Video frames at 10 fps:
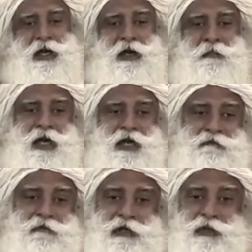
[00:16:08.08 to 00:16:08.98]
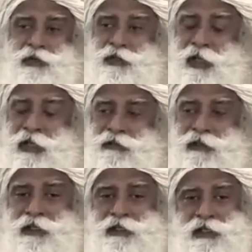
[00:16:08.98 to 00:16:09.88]
a man will do 10
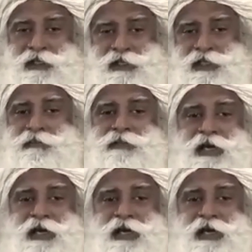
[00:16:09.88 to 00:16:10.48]
things at the same